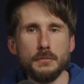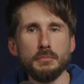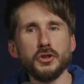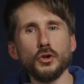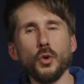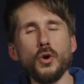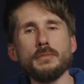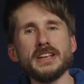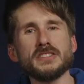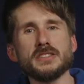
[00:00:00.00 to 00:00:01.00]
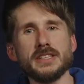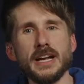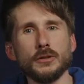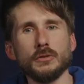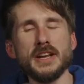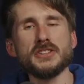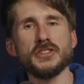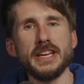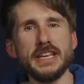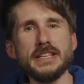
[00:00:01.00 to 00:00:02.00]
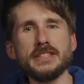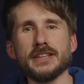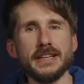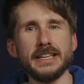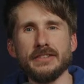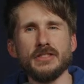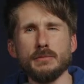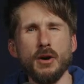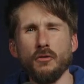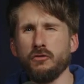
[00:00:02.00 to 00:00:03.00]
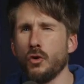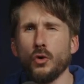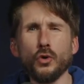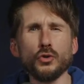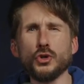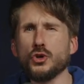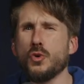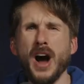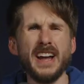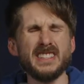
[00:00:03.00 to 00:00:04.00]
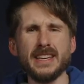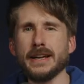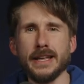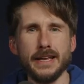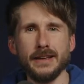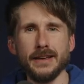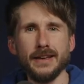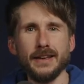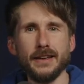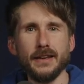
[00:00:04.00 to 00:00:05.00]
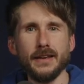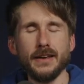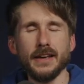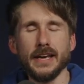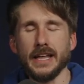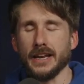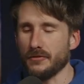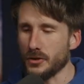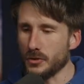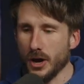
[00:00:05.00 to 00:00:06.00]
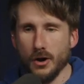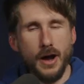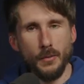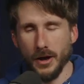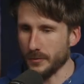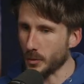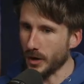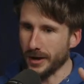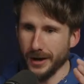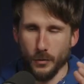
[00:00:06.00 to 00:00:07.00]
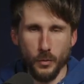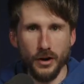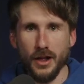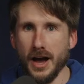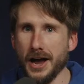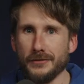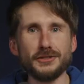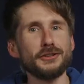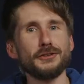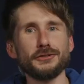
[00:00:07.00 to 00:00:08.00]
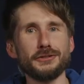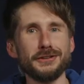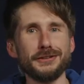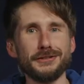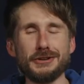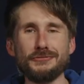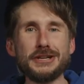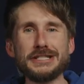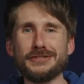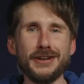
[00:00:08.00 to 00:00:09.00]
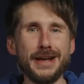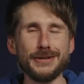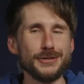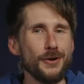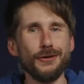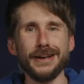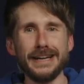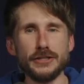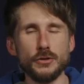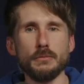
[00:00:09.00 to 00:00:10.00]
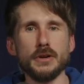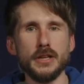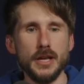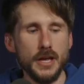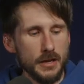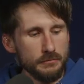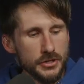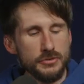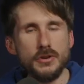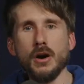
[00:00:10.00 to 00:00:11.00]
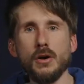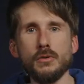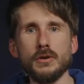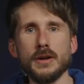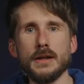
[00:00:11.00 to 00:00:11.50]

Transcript: But the Lord makes this declaration that He's going to give them a full new identity. And if you know, I'm, I'm, I, i i we are live to, to, to friends and family, so I won't get into it. But but you know,